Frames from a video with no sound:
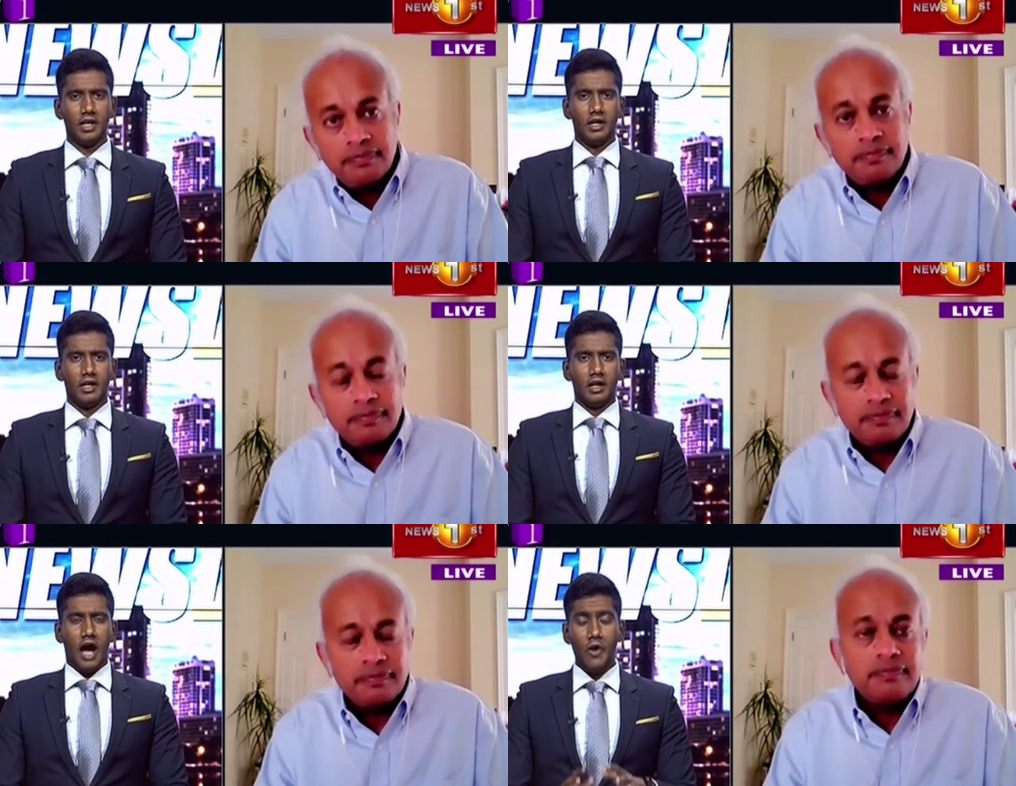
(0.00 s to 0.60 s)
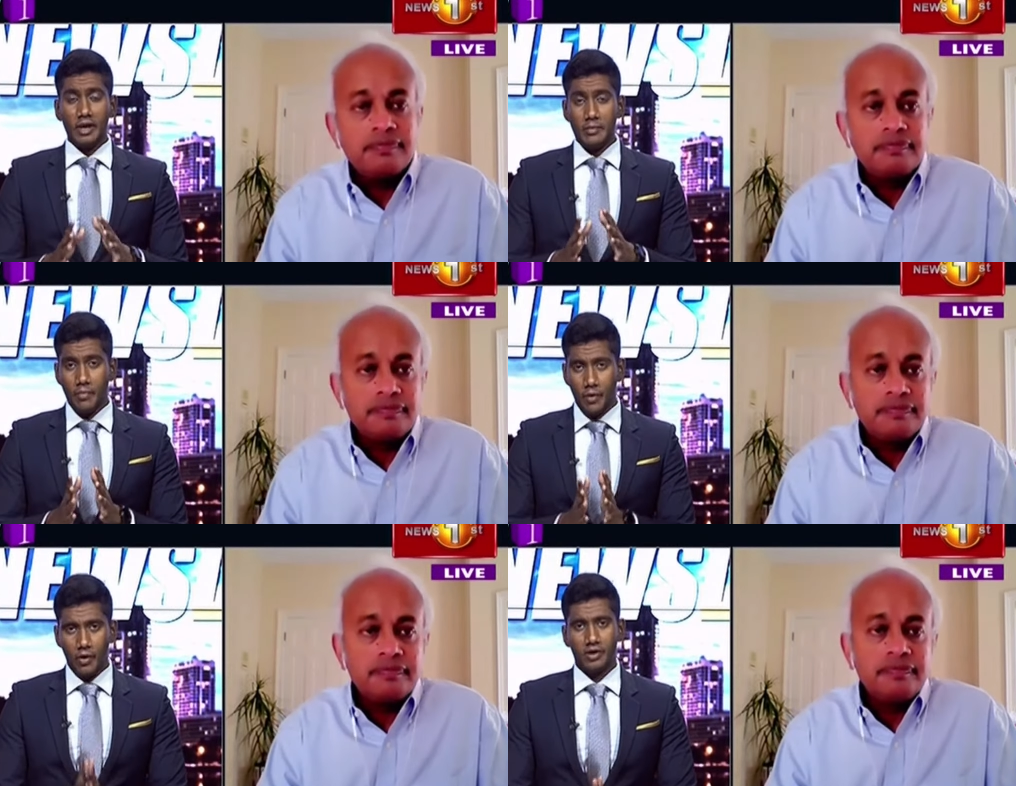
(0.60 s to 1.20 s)
Speaker 1: How
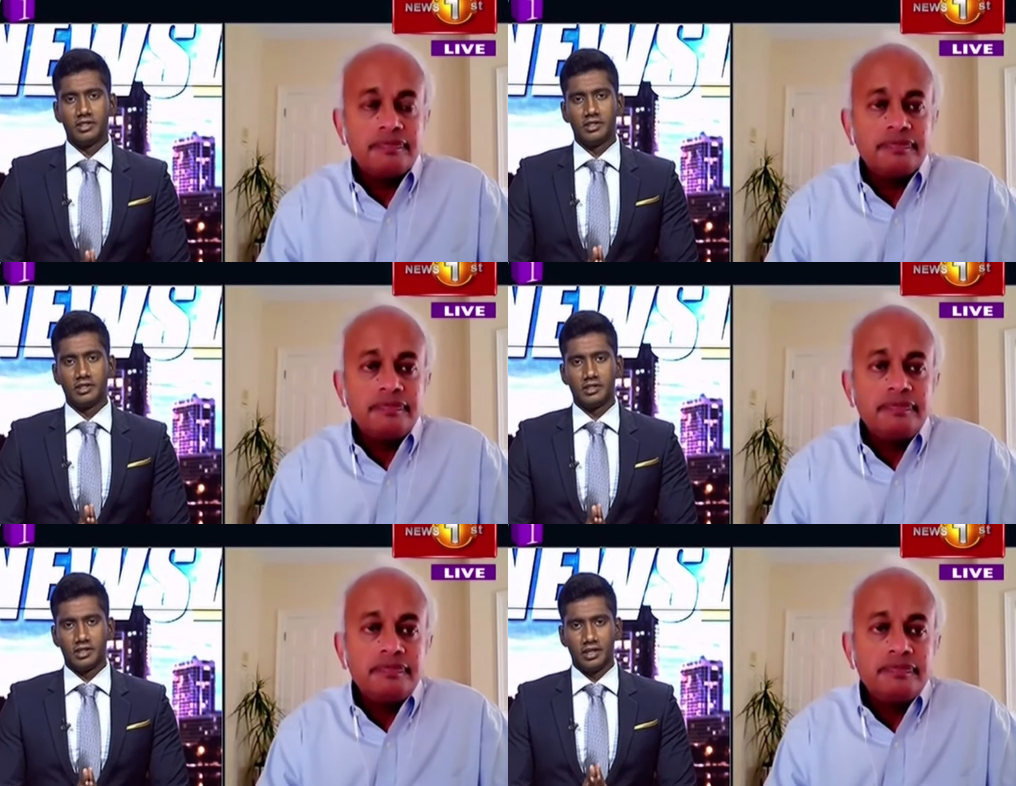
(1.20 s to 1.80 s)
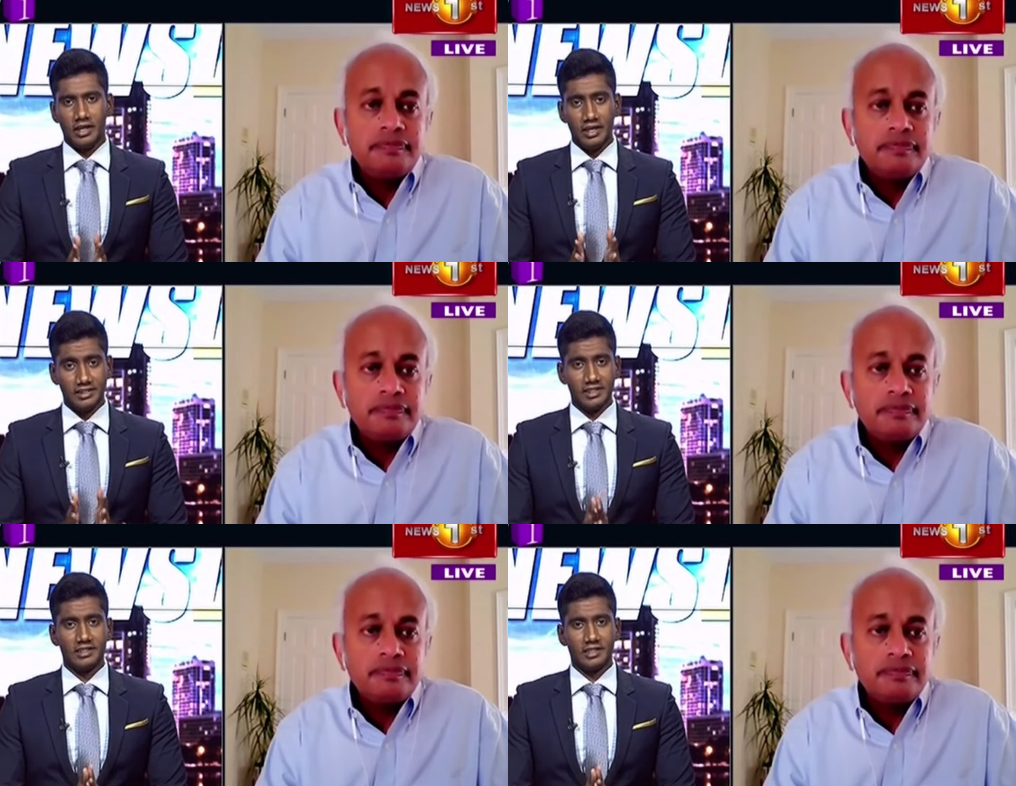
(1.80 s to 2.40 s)
important is it
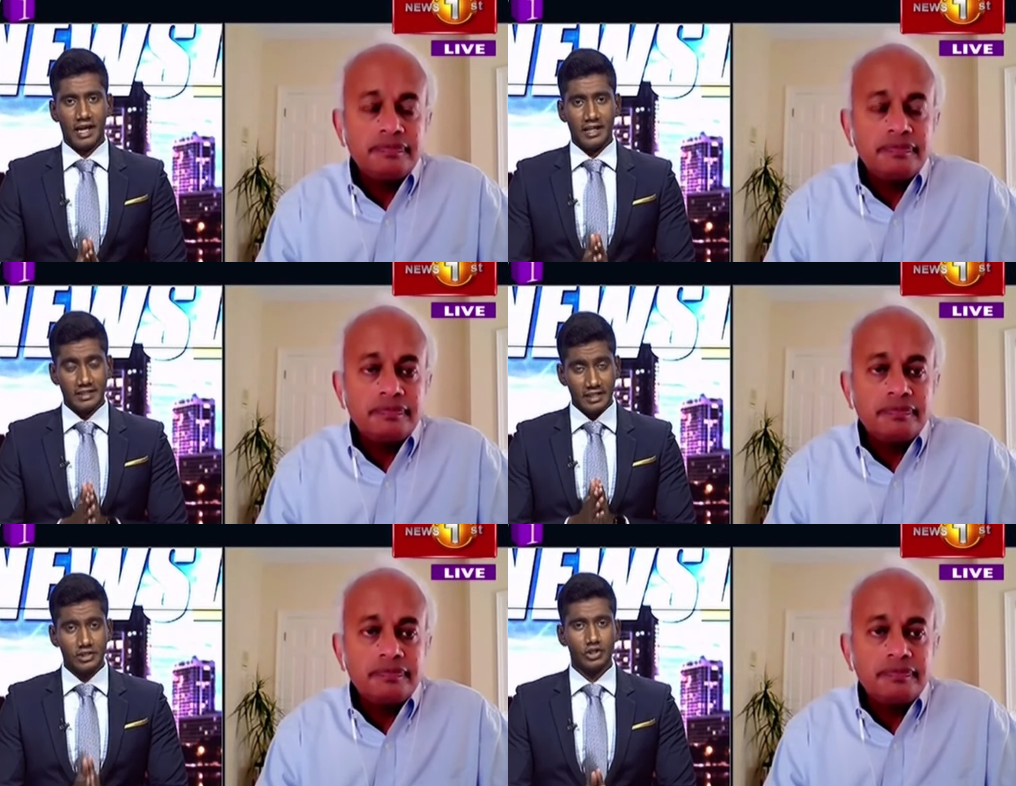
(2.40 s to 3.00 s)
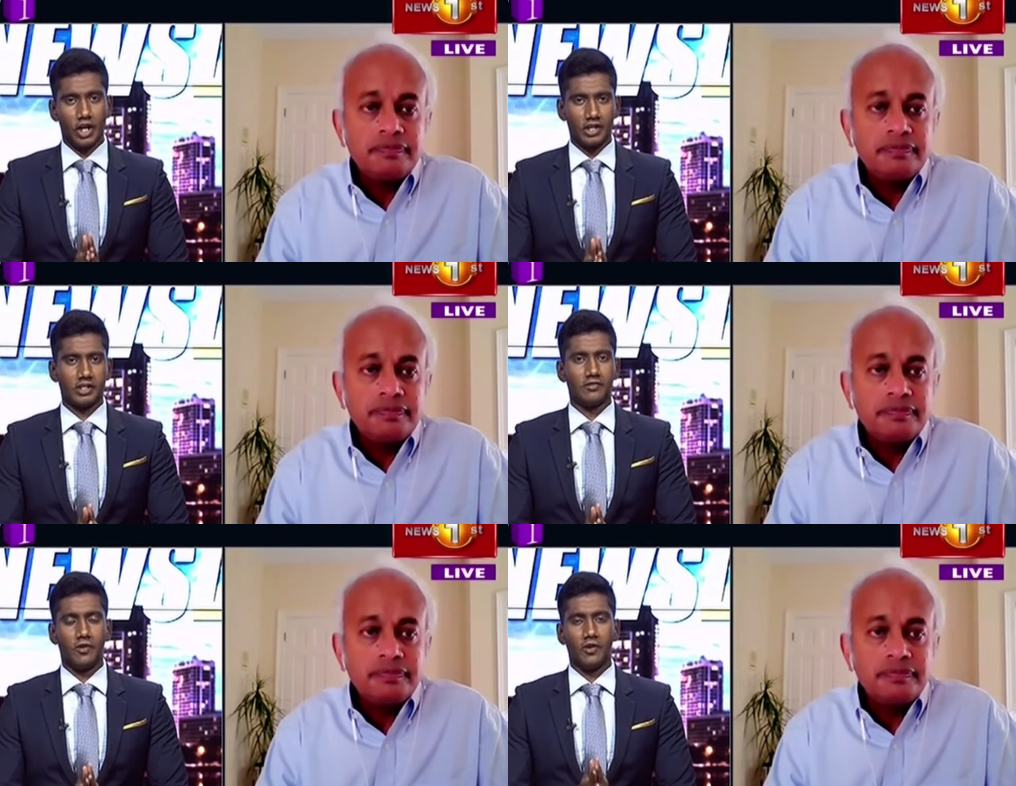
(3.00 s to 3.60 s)
at this juncture
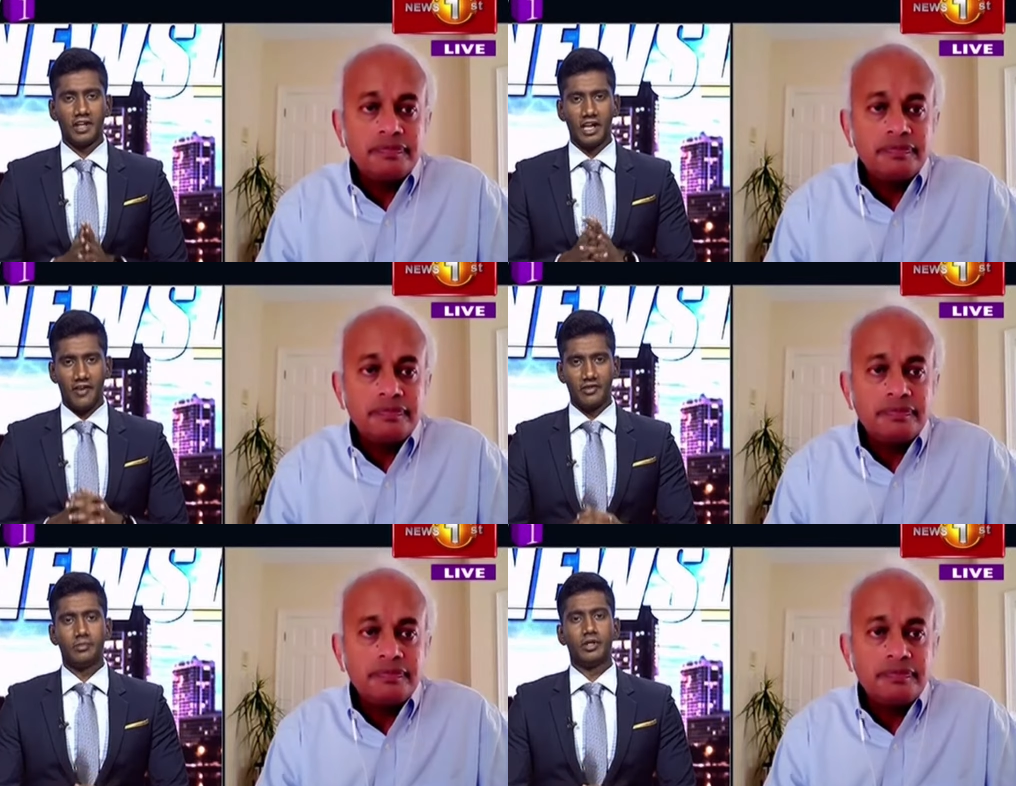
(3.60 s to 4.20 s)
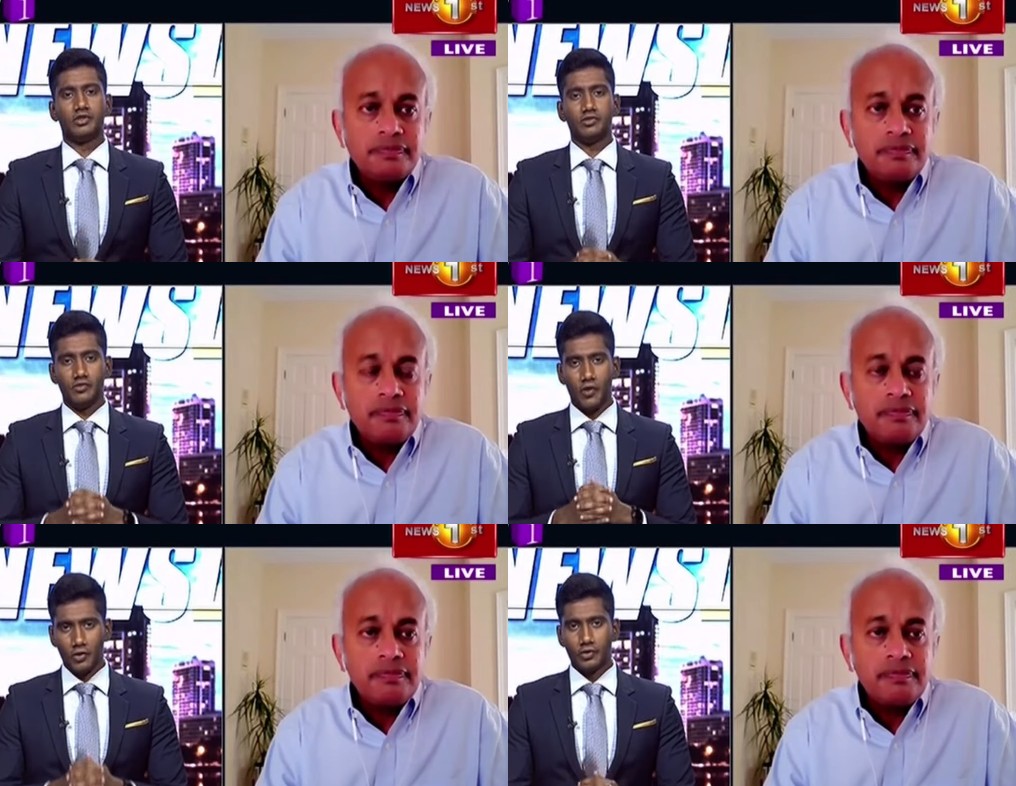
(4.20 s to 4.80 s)
for the government to
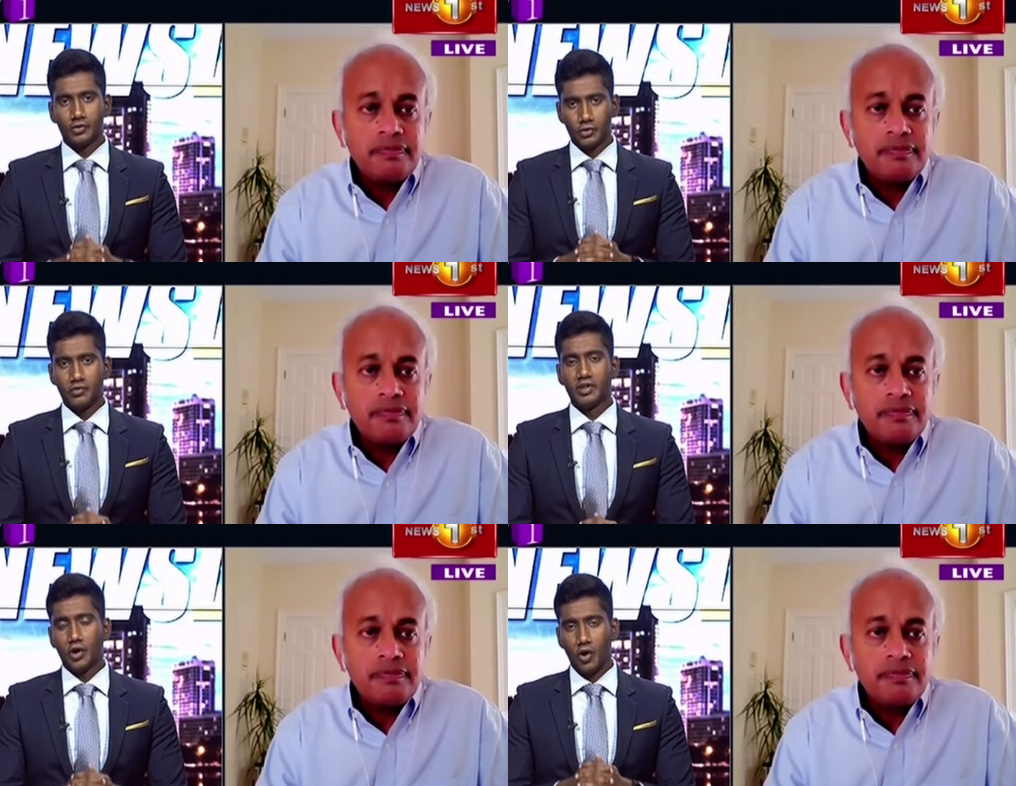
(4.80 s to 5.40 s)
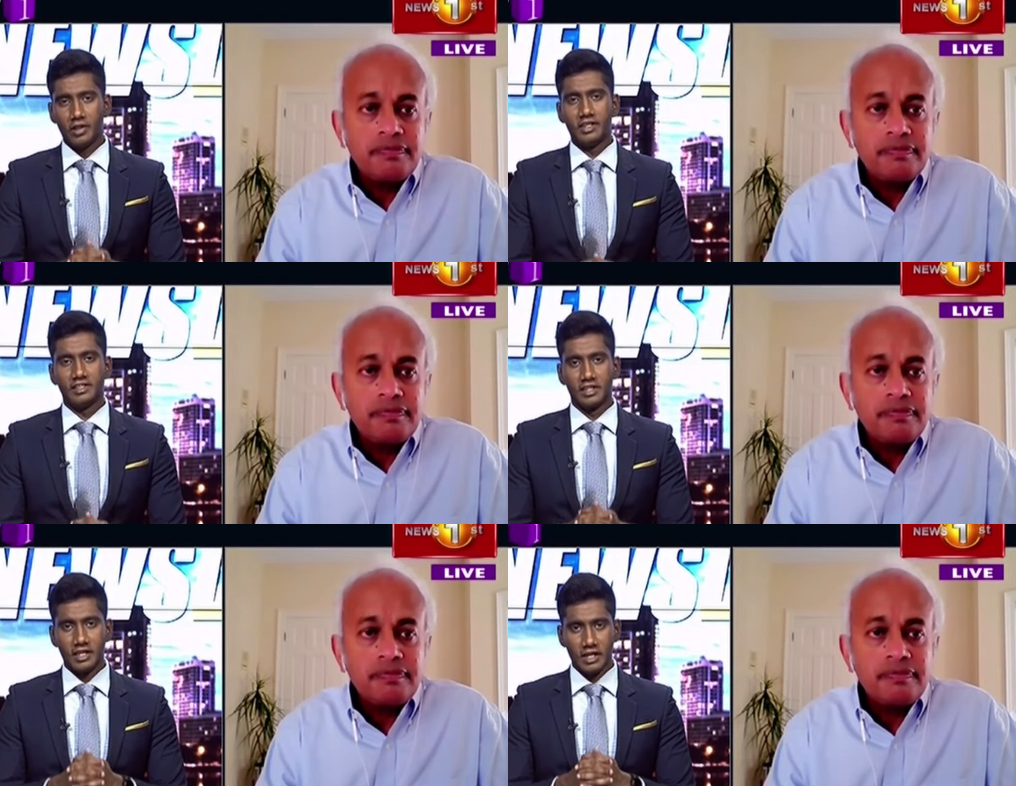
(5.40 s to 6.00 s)
follow through with all these
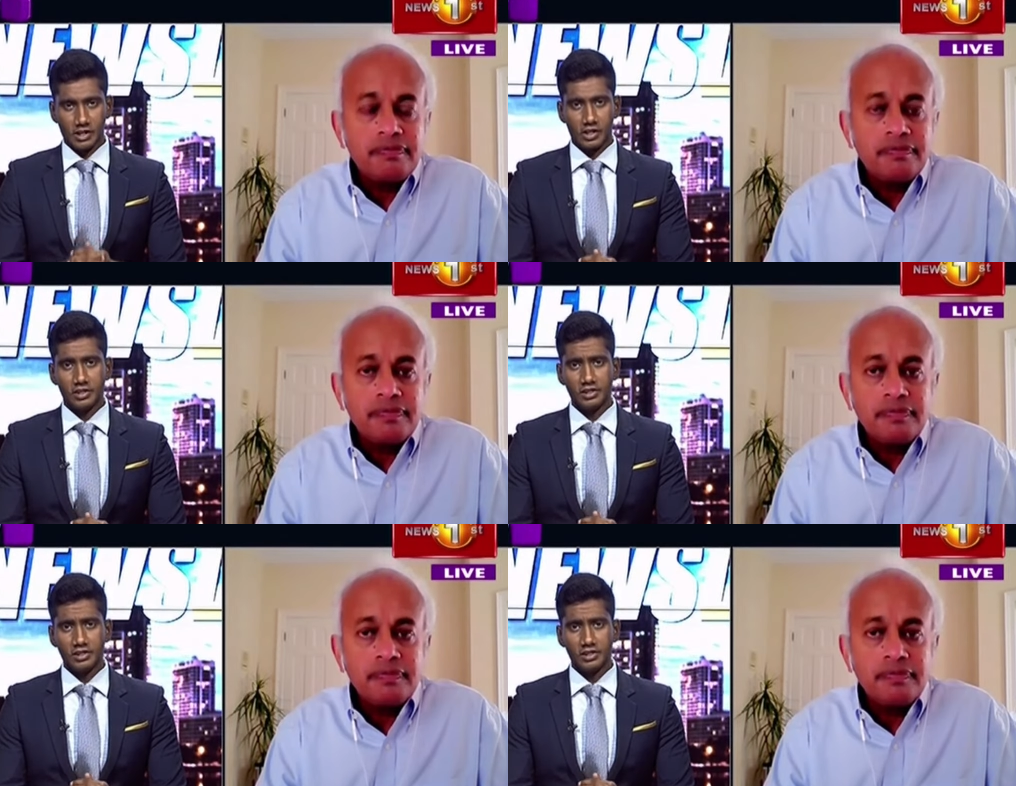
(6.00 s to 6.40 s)
conditions